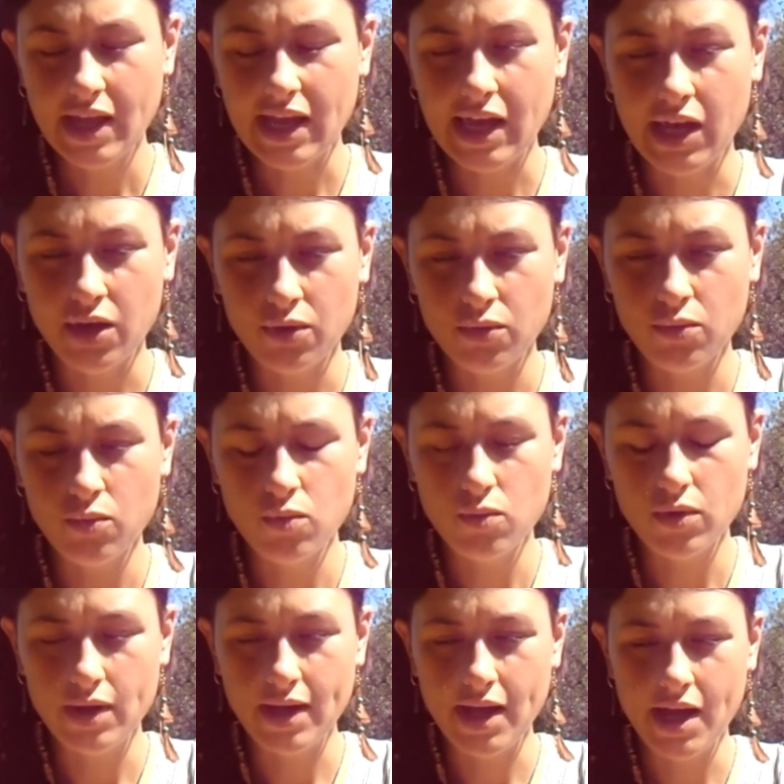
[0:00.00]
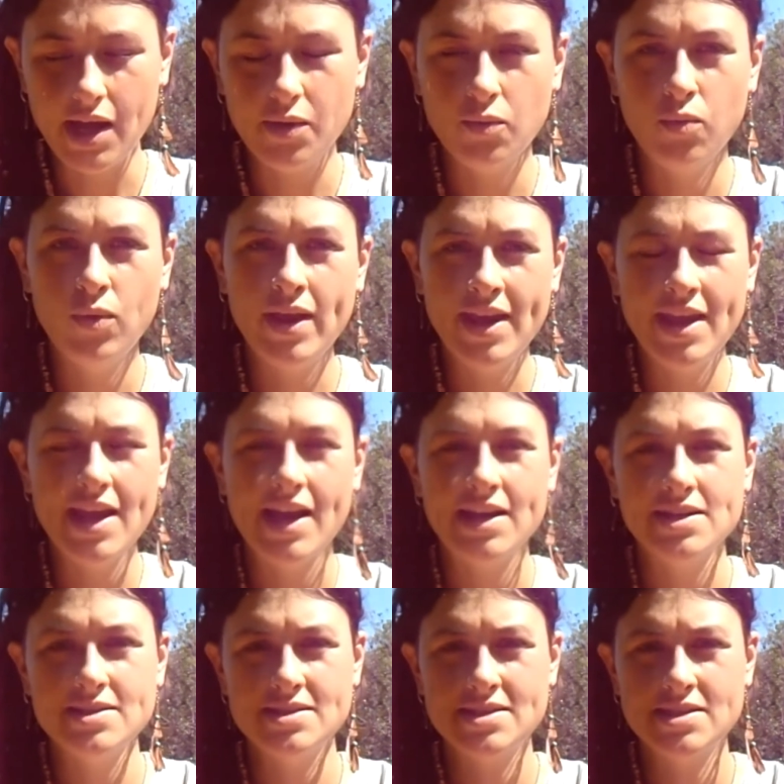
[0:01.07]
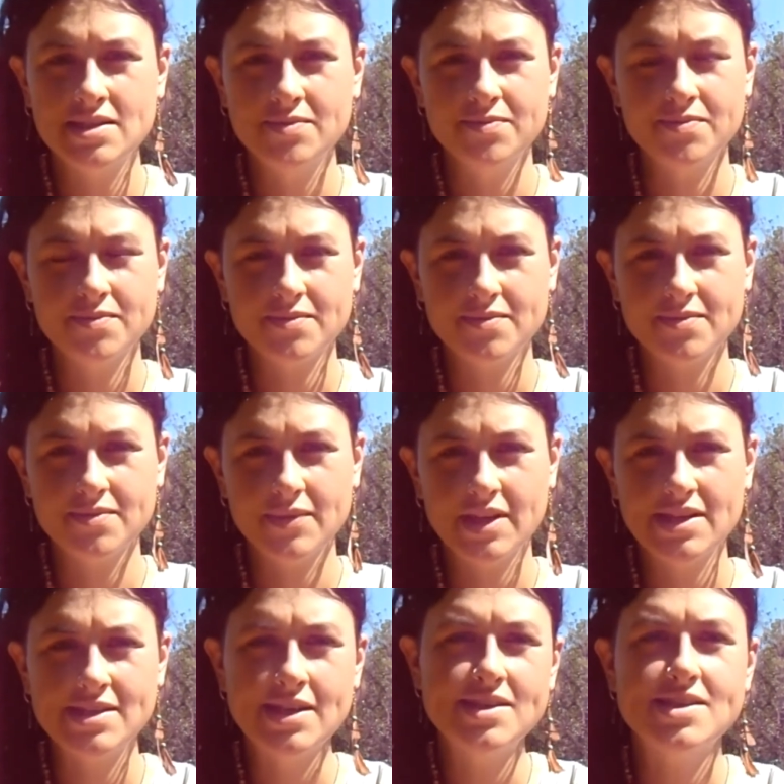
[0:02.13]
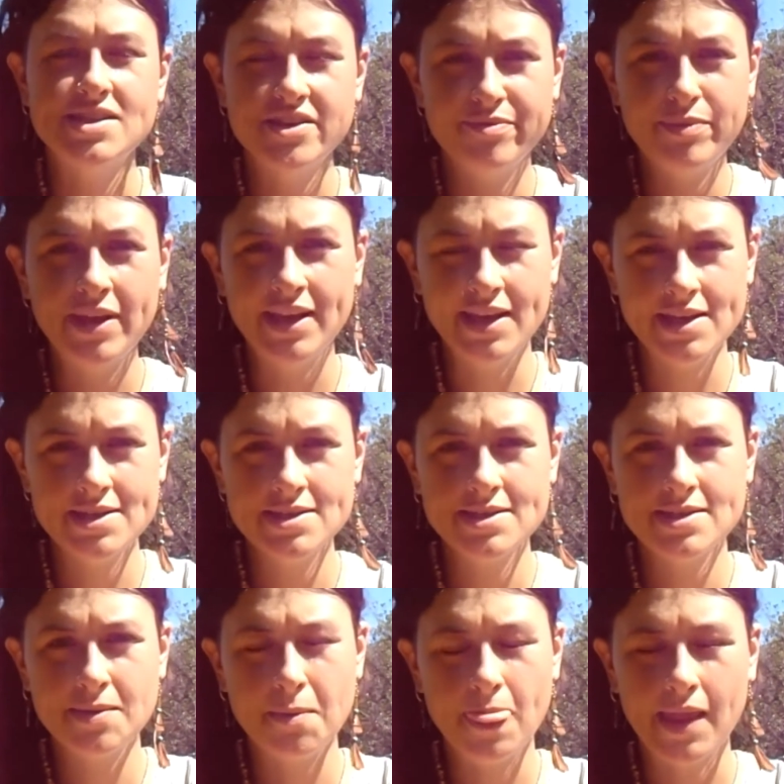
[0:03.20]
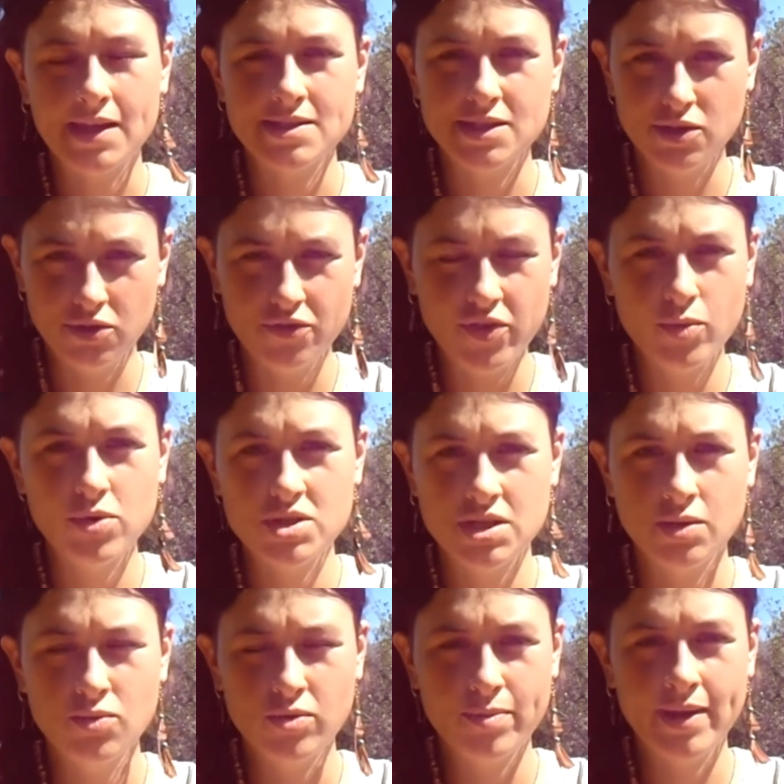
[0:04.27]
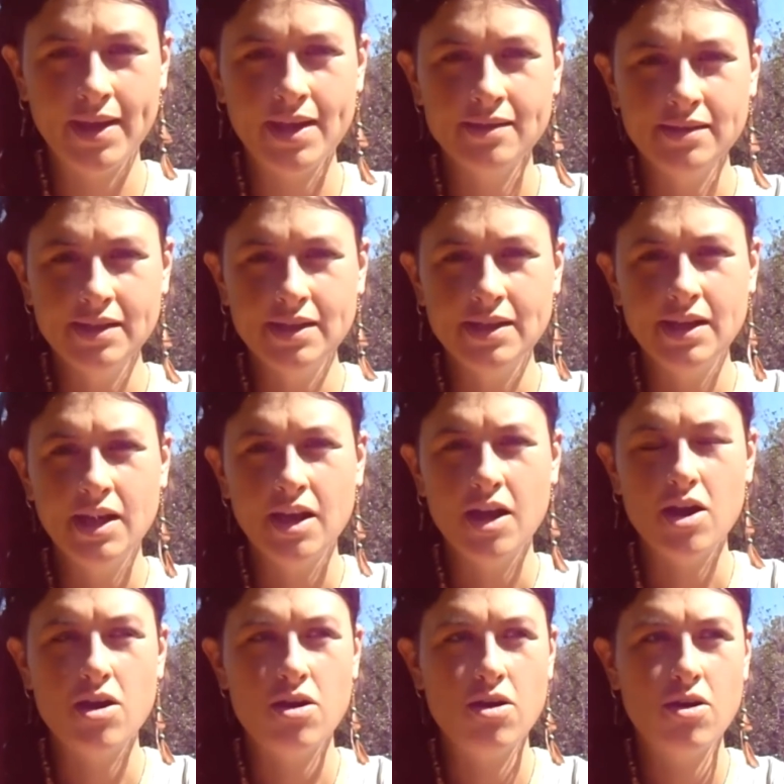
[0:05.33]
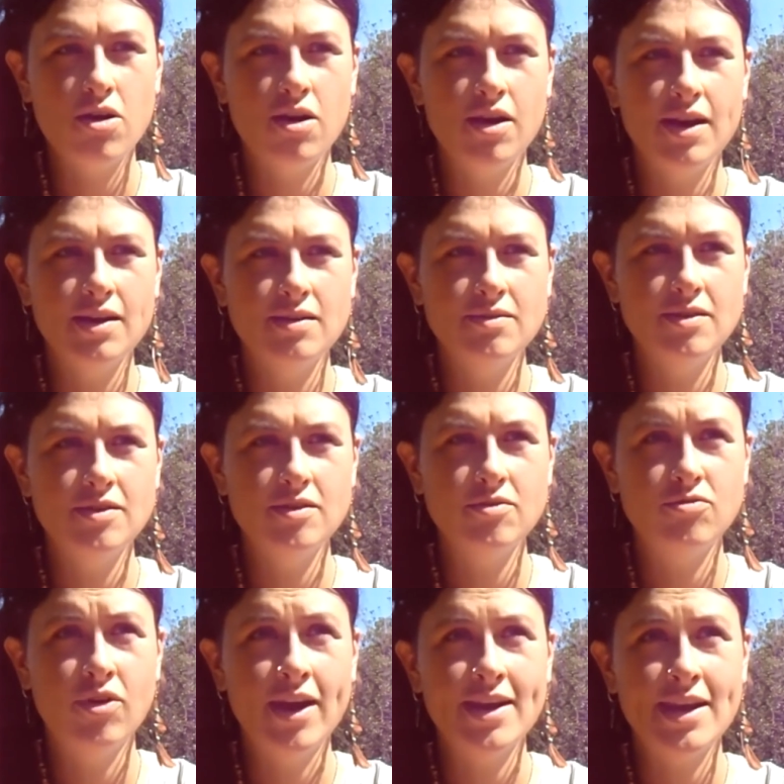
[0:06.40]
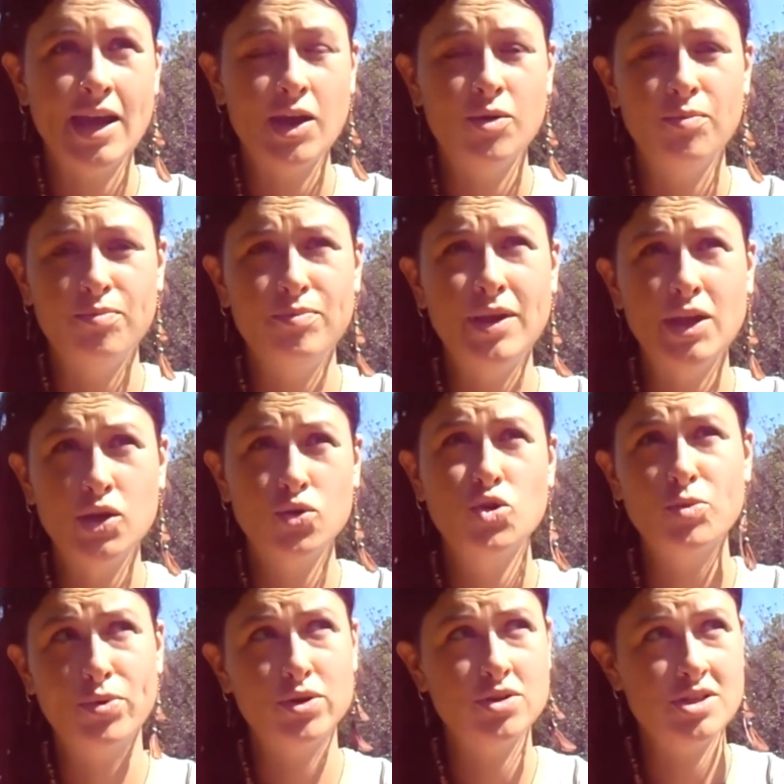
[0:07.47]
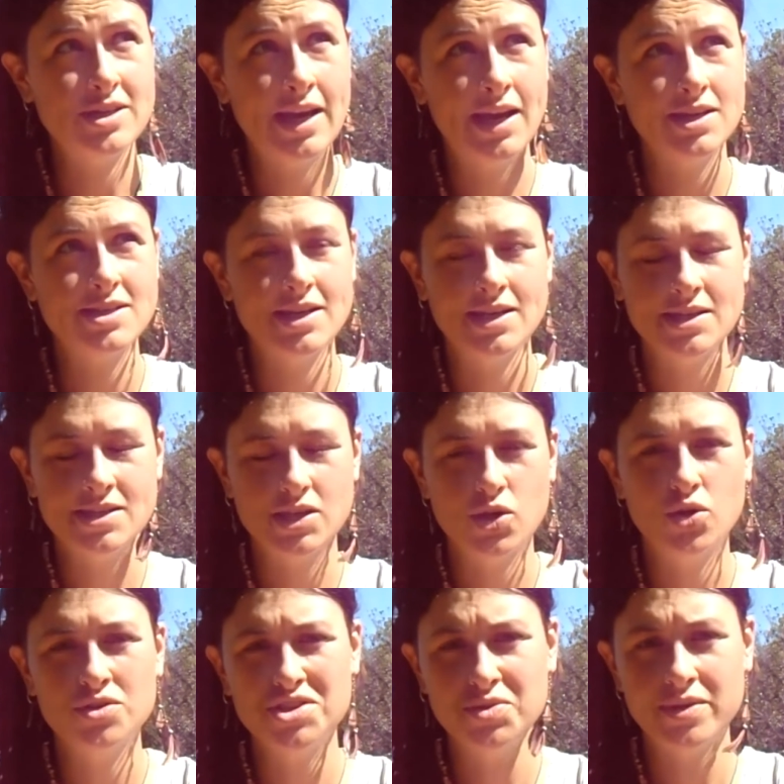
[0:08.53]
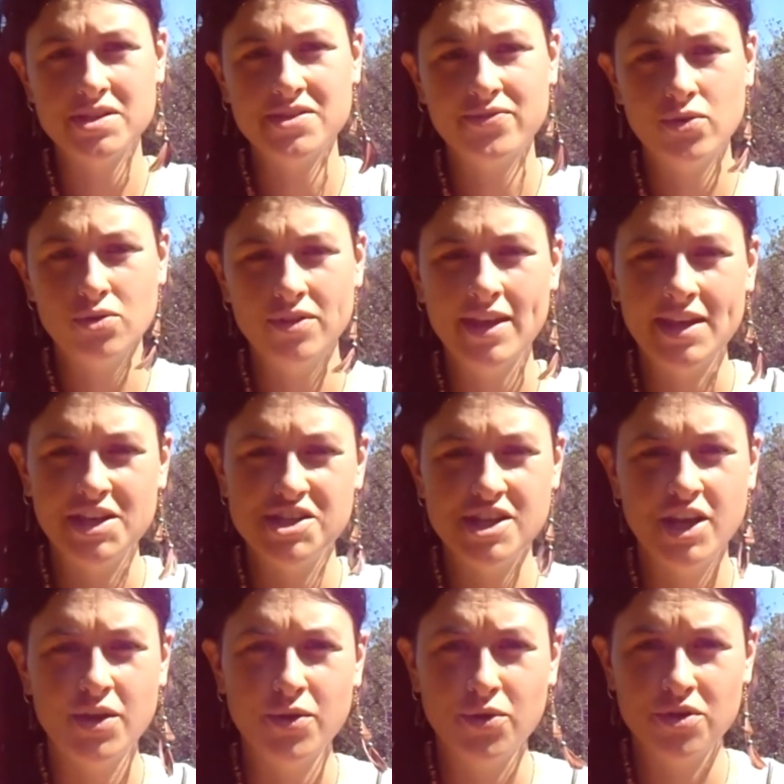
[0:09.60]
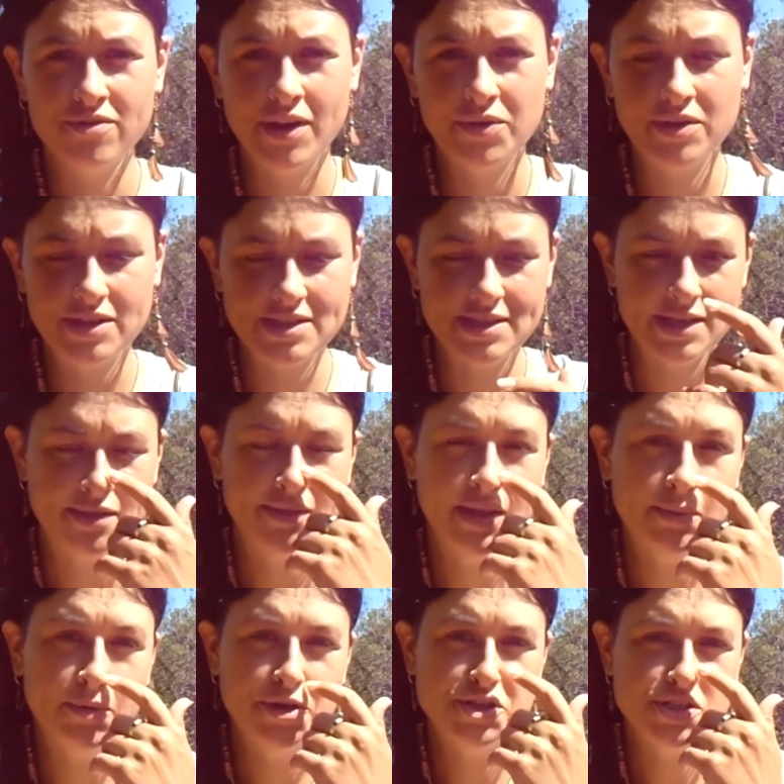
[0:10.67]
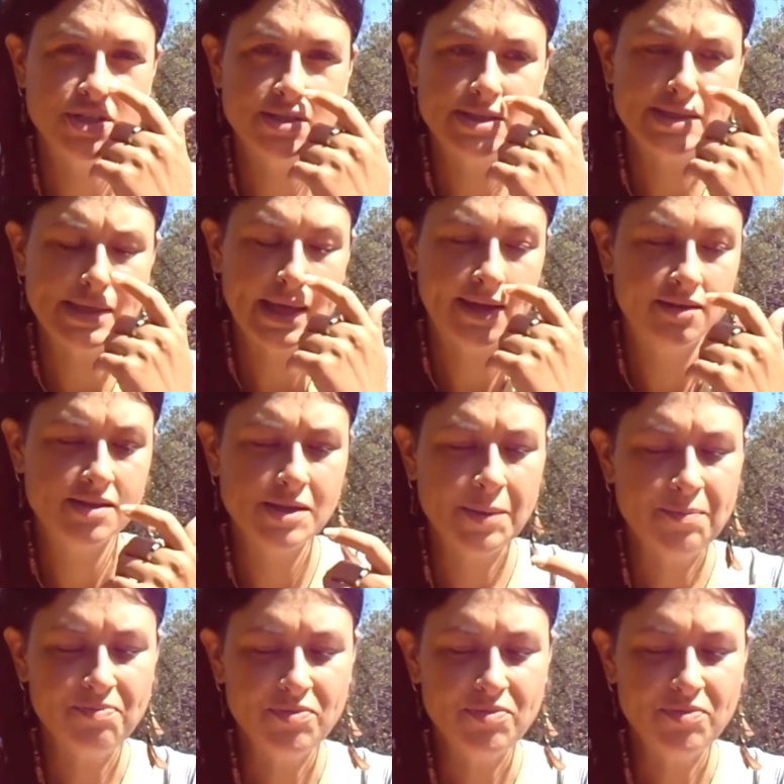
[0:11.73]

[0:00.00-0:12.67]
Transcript: how we as sensitive beings, as a lot of you watching will be, are right now being called upon to act as conduits for the energy going on around us and the emotions. And